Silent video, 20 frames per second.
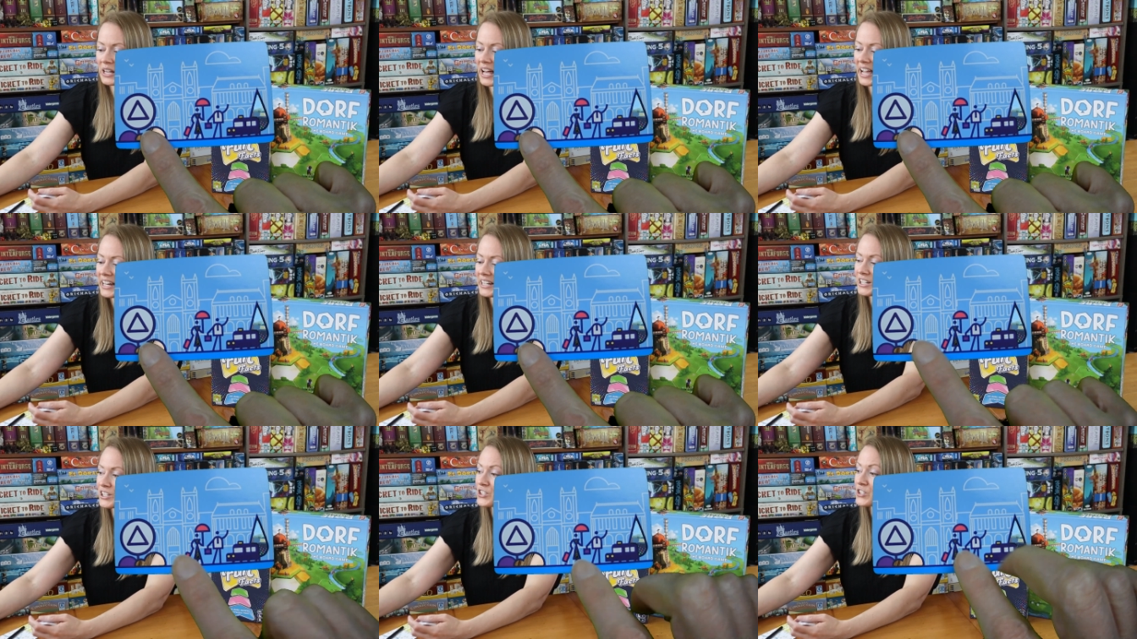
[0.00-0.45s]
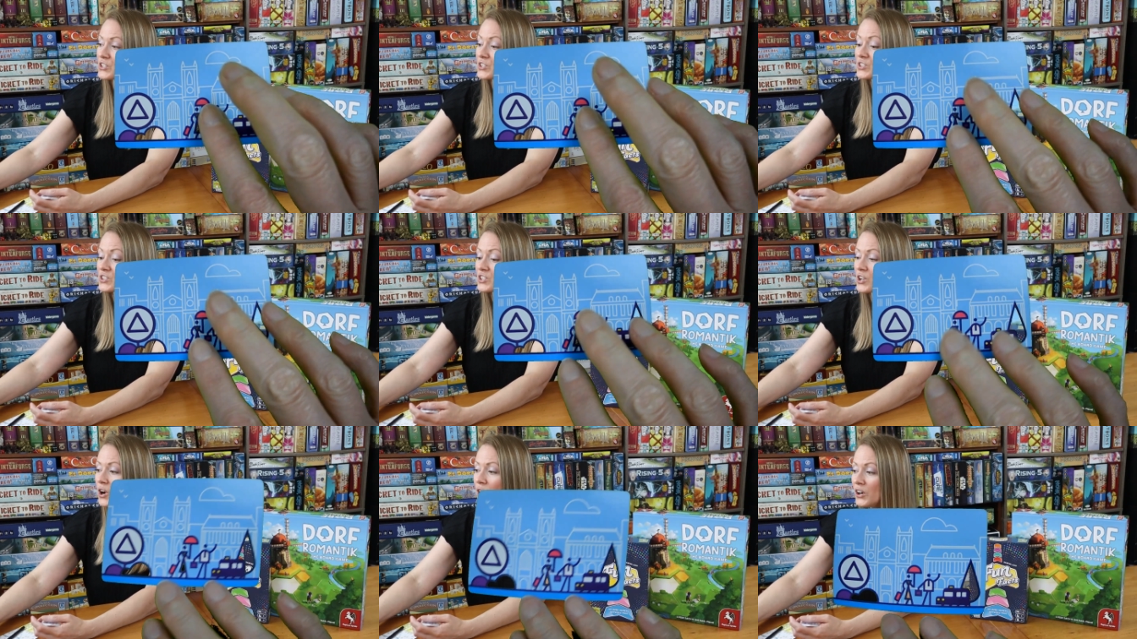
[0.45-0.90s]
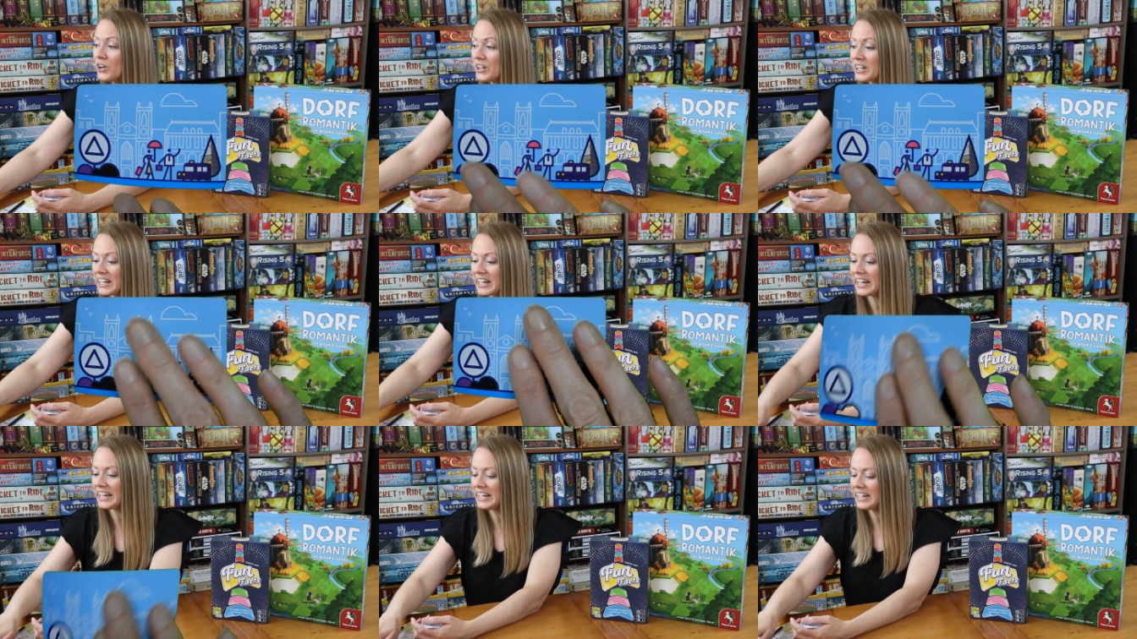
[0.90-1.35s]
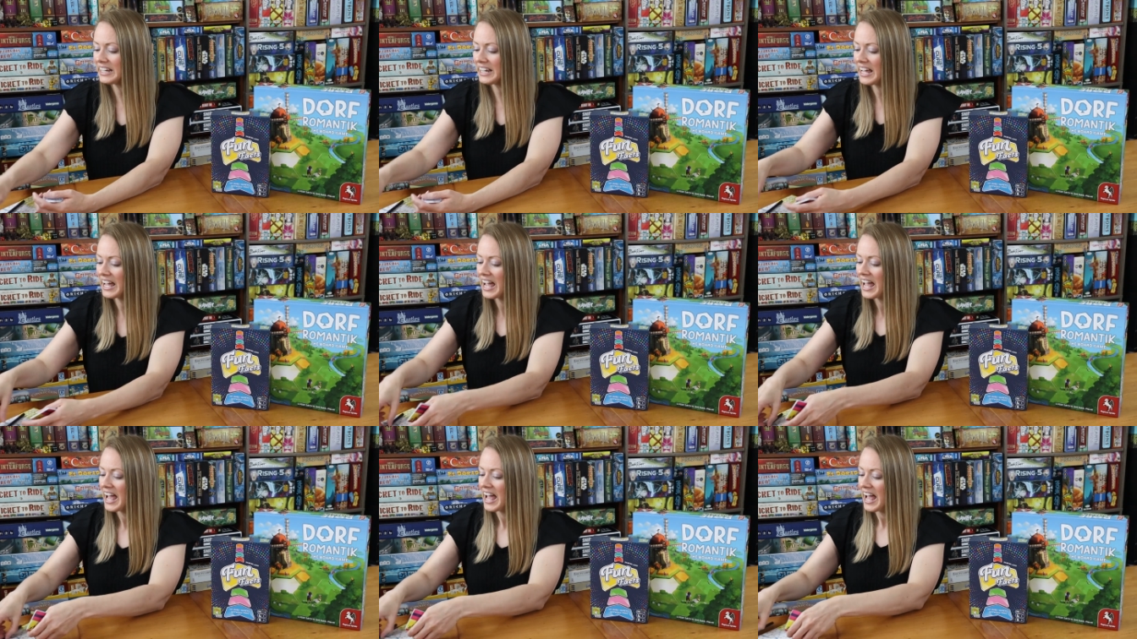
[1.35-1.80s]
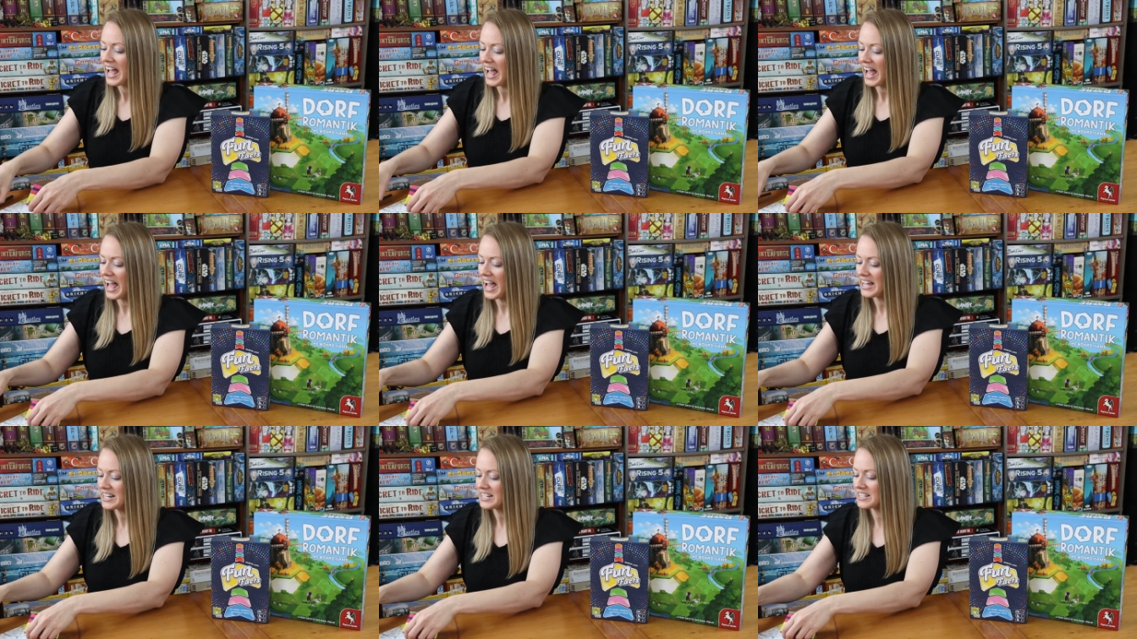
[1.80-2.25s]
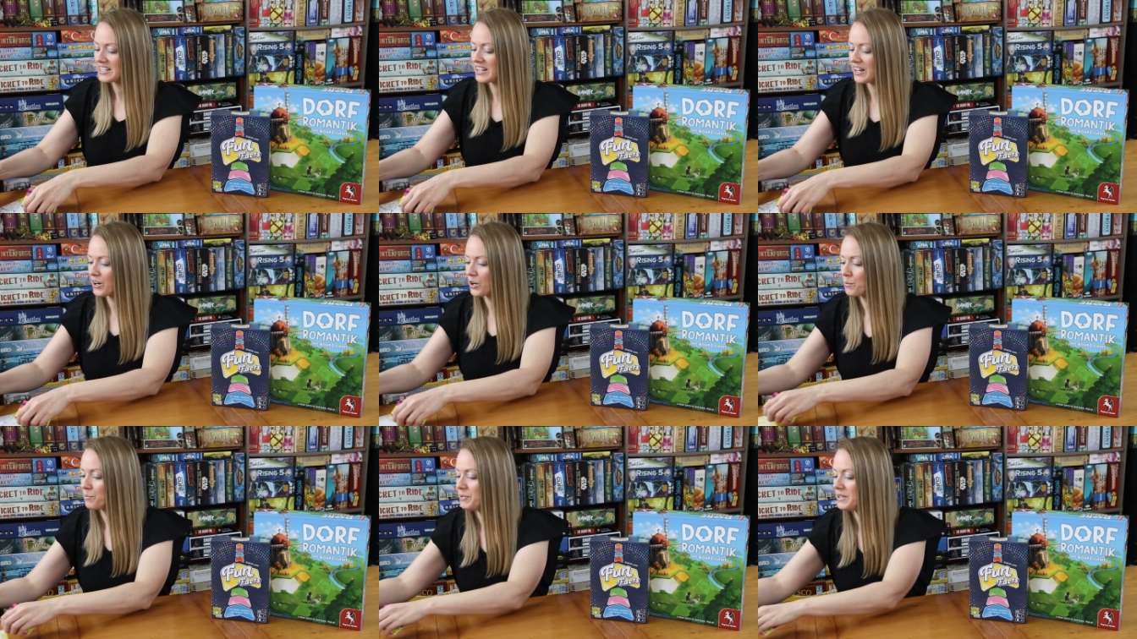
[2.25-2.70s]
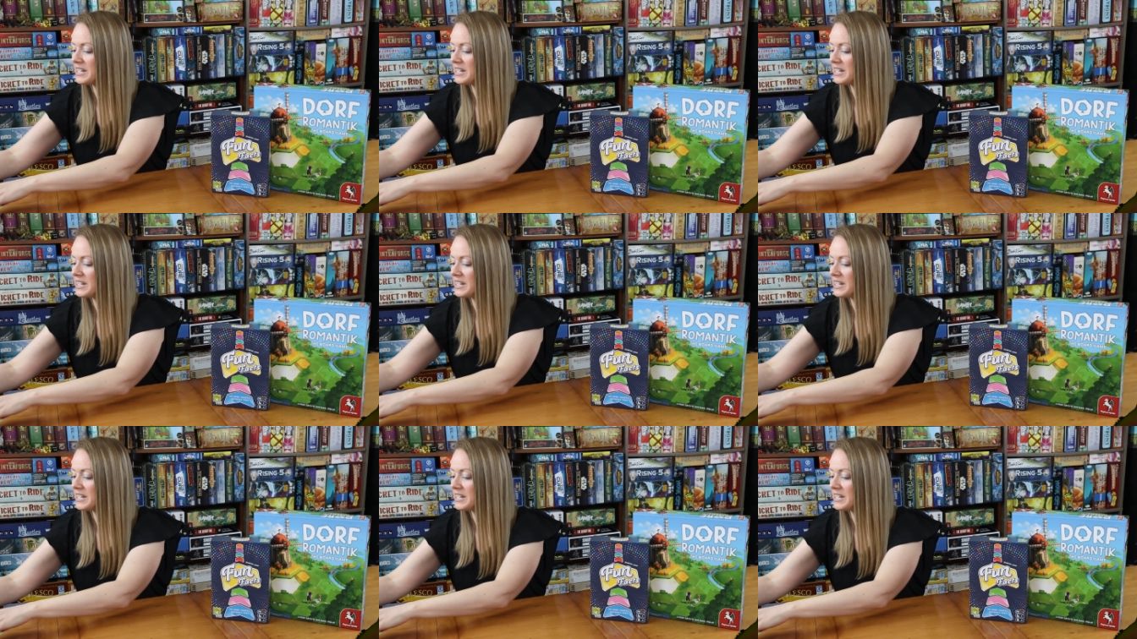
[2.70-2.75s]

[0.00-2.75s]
line, starting at their